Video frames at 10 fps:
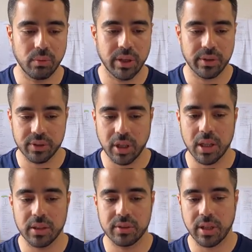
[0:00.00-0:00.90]
weight of
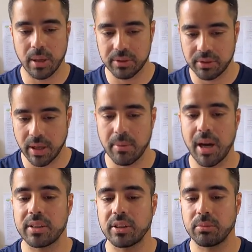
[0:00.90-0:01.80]
solids, gamma dry
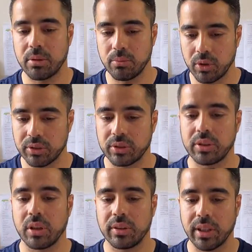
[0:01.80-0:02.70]
maximum, water
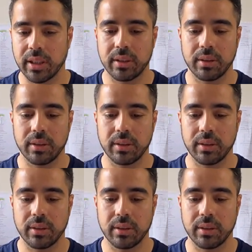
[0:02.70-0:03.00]
content,